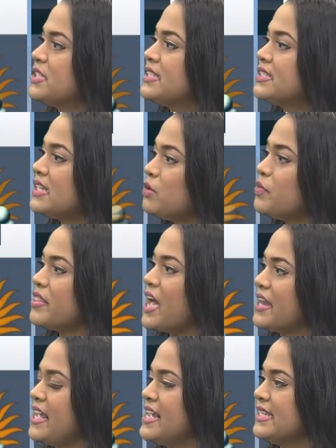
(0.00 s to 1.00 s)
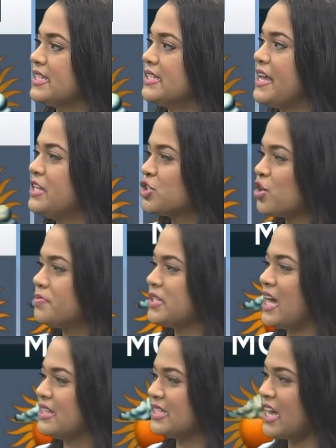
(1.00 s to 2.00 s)
but still with that haze and
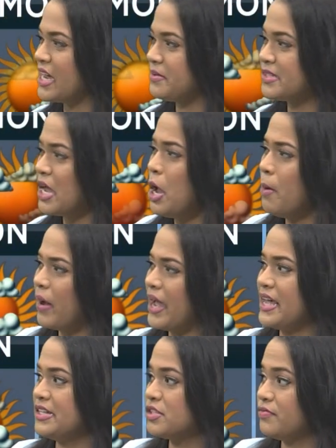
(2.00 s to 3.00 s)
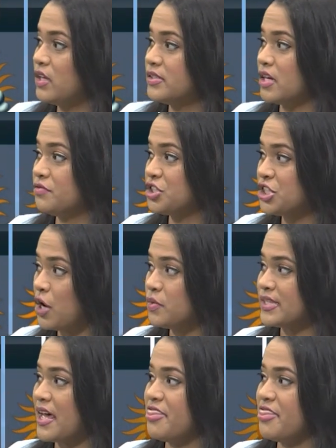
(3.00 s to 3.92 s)
interrupted at times by intervals of showers.